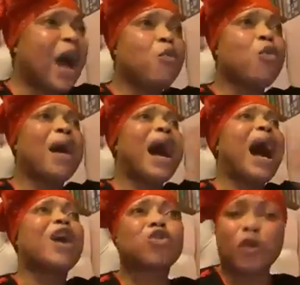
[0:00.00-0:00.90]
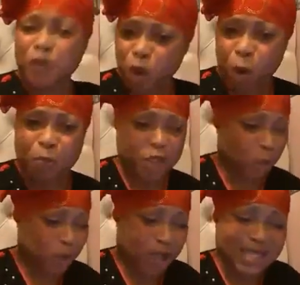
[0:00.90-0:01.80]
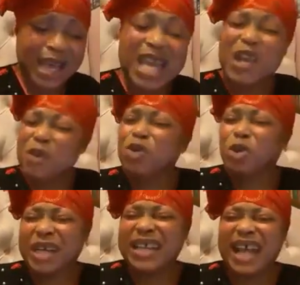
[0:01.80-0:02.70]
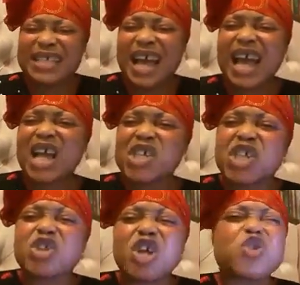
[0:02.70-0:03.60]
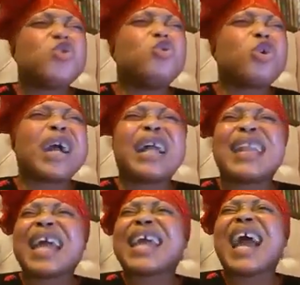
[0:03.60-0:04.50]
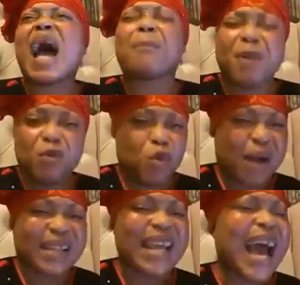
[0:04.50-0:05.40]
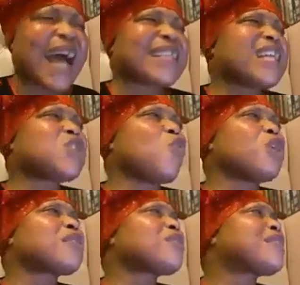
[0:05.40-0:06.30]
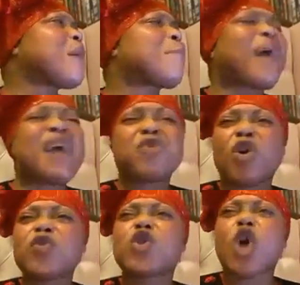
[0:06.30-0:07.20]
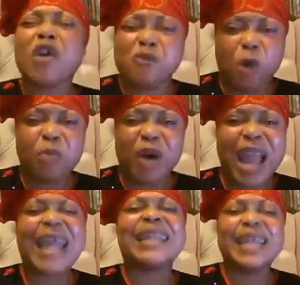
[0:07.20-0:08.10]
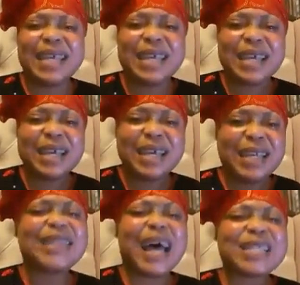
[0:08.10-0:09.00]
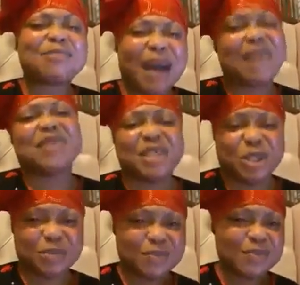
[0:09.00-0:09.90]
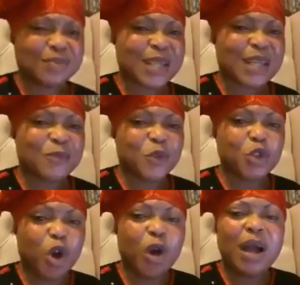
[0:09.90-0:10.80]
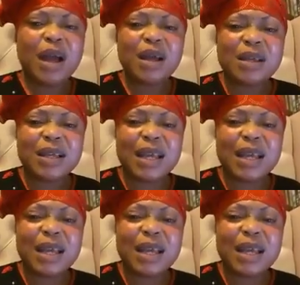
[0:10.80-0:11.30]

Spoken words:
bring that woman out of the whole picture, because even looking at her, she doesn't look like a happy woman. I think she was deprived of joy from early in that marriage. You know,